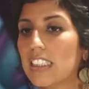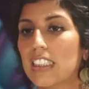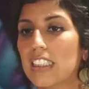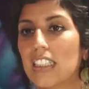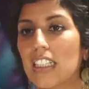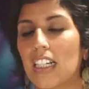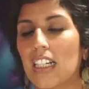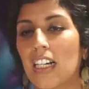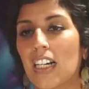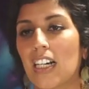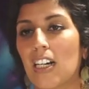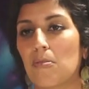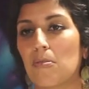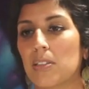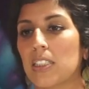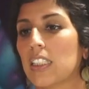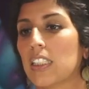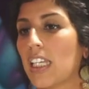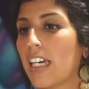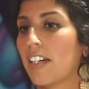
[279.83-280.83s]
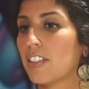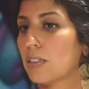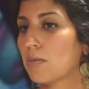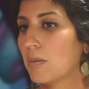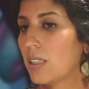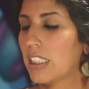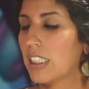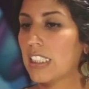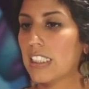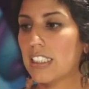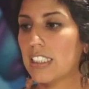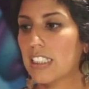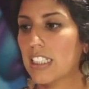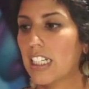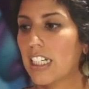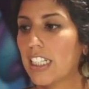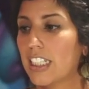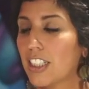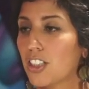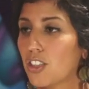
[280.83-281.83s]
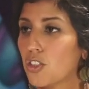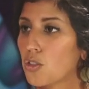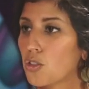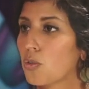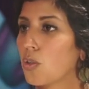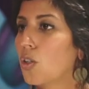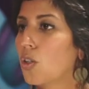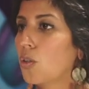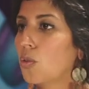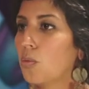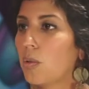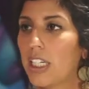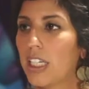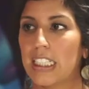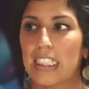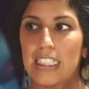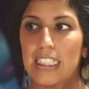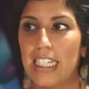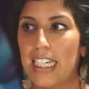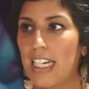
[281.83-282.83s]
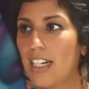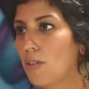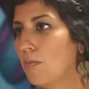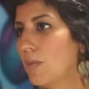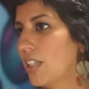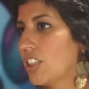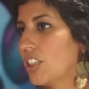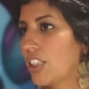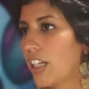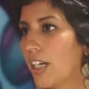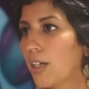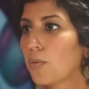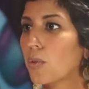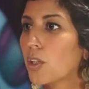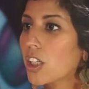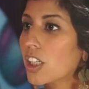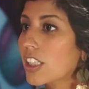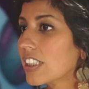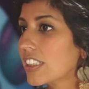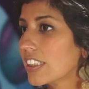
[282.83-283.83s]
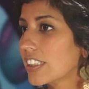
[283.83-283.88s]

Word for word: It allows me to kind of control when and how much I work.